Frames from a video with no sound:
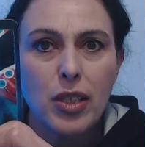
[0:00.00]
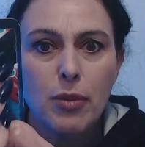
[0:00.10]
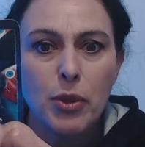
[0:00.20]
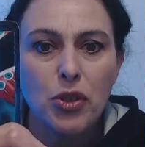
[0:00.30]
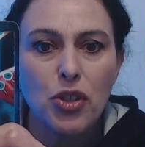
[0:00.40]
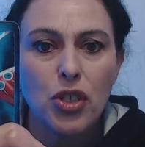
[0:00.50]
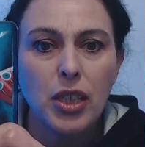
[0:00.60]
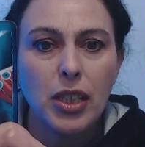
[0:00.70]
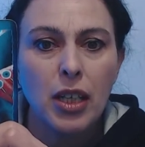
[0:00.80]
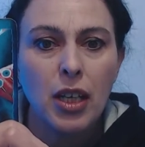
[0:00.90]

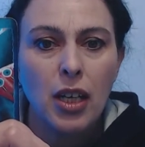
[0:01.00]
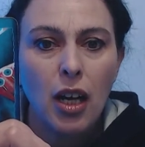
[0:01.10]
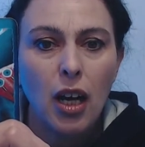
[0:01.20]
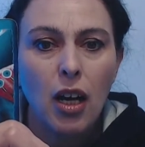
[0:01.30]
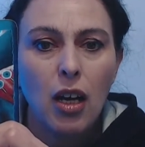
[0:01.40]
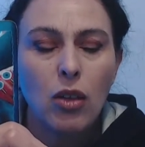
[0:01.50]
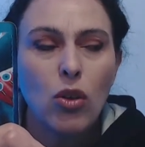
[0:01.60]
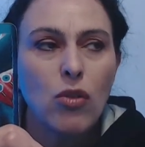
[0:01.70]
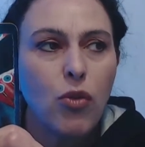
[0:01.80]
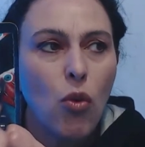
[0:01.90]
spiritually, a
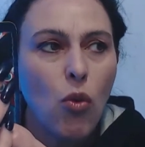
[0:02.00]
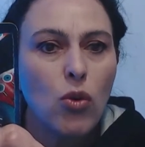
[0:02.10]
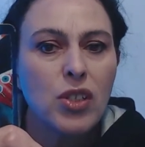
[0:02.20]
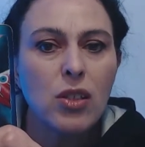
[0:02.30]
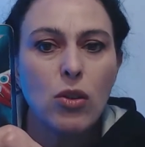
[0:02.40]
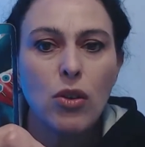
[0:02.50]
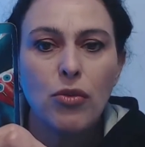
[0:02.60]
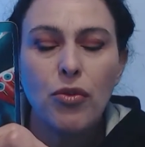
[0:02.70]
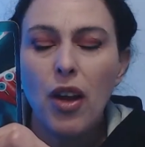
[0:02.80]
lot of hawks, a lot of,